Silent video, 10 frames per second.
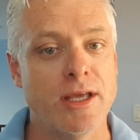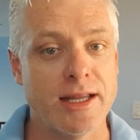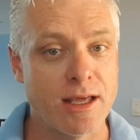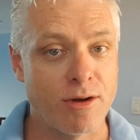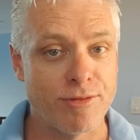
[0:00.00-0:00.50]
need to
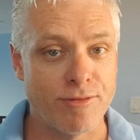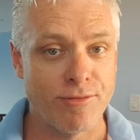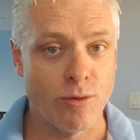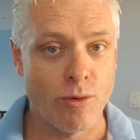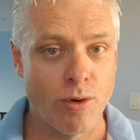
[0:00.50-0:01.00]
get off the
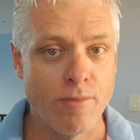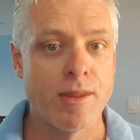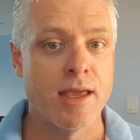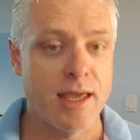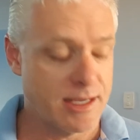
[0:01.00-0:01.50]
floor,
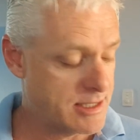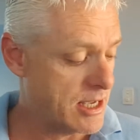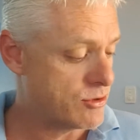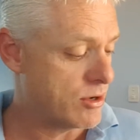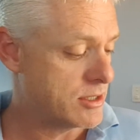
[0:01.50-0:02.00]

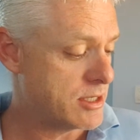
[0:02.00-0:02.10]
etc.